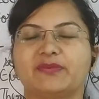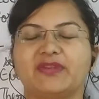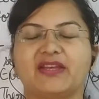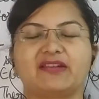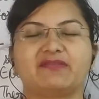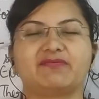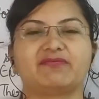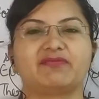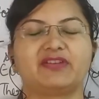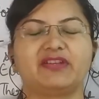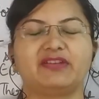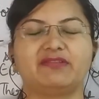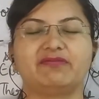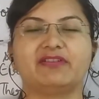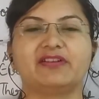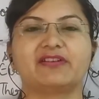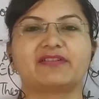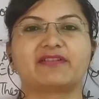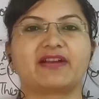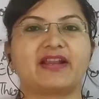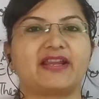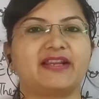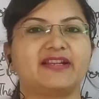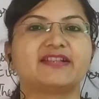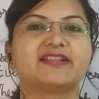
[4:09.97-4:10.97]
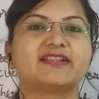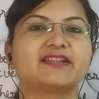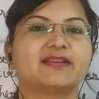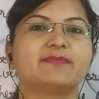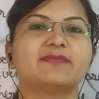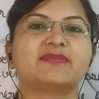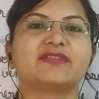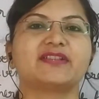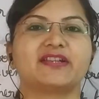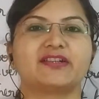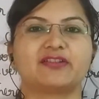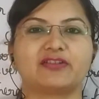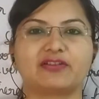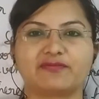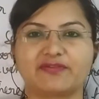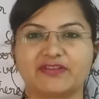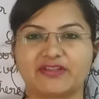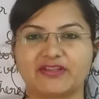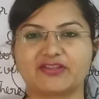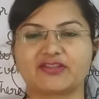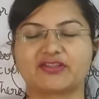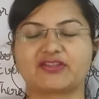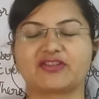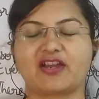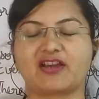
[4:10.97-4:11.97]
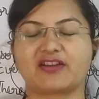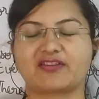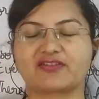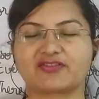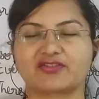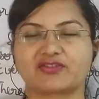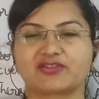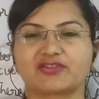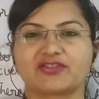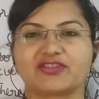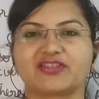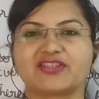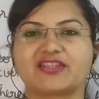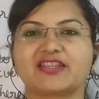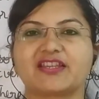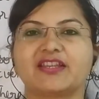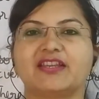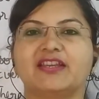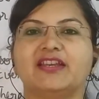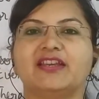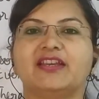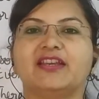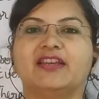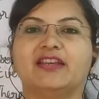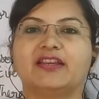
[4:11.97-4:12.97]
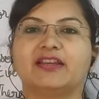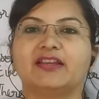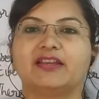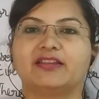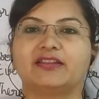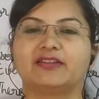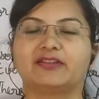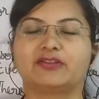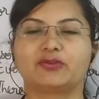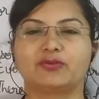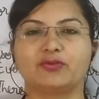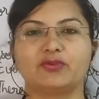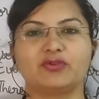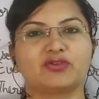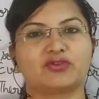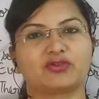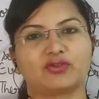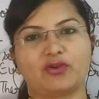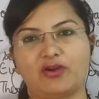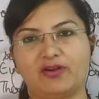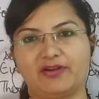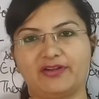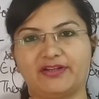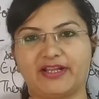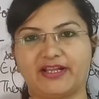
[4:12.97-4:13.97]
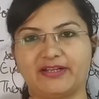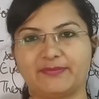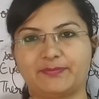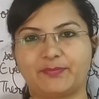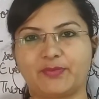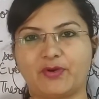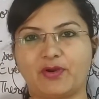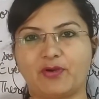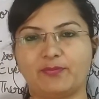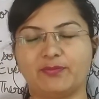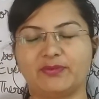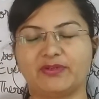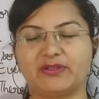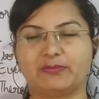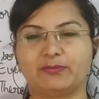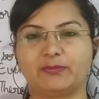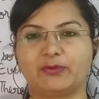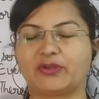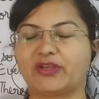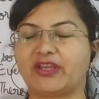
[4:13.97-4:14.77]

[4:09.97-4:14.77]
then we will write some set of instructions to solve that problem.